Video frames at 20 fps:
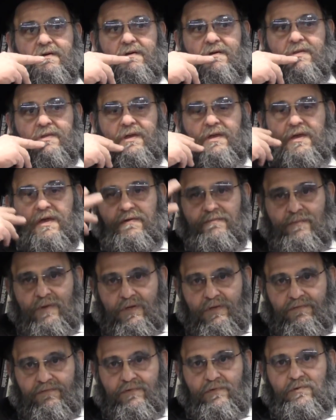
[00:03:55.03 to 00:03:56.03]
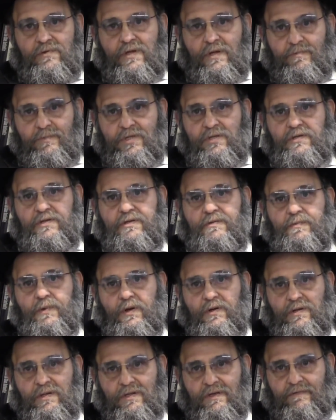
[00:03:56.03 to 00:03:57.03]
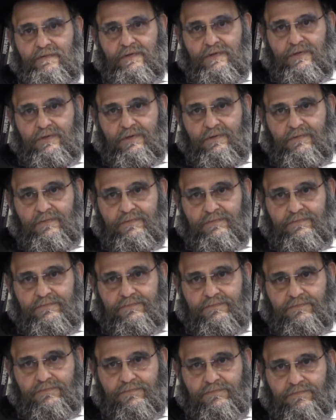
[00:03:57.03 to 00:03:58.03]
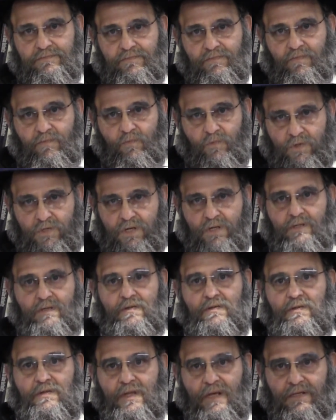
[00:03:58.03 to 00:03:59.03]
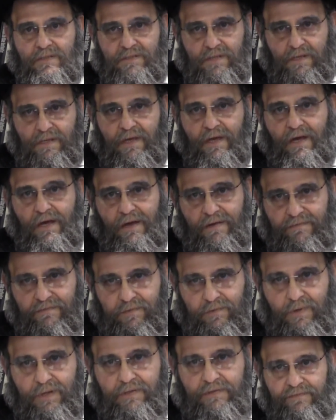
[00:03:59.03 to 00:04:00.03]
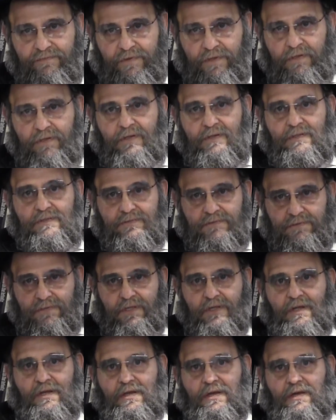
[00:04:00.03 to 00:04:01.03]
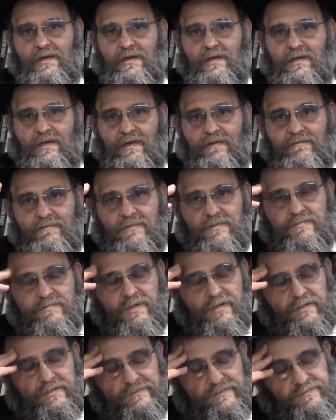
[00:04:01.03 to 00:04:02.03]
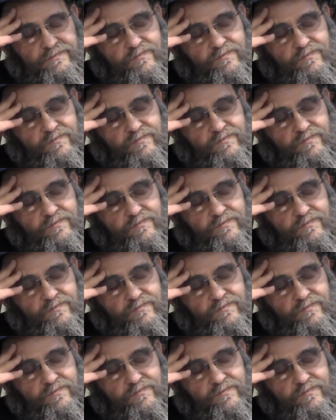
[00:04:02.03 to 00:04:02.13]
And I have money for you, and I'll be there tomorrow, and I'll give it to you. Which I did. Next day, I flew to Vienna, and I gave him this money.